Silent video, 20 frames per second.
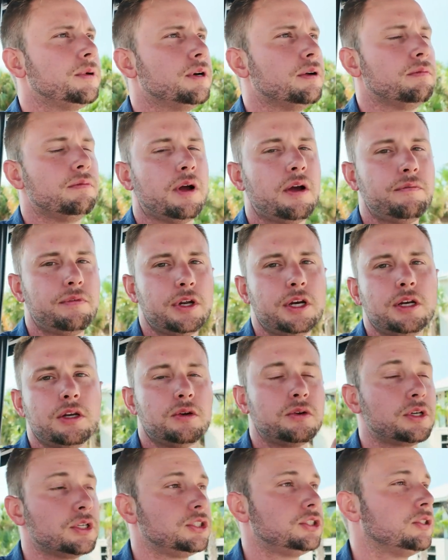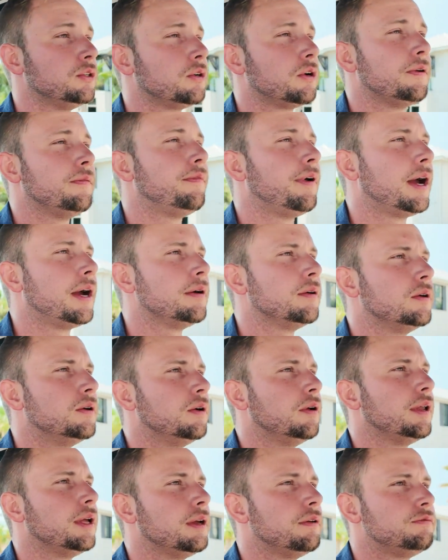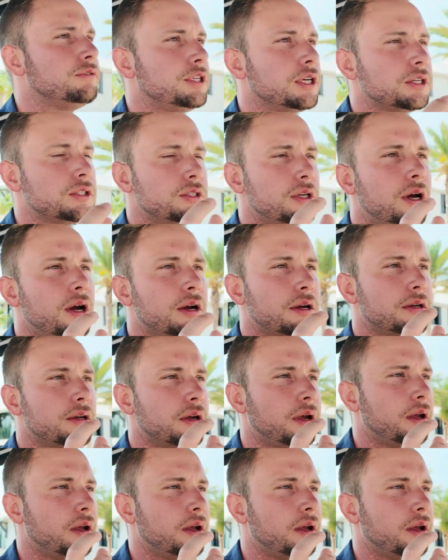but a video could still go viral if TikTok,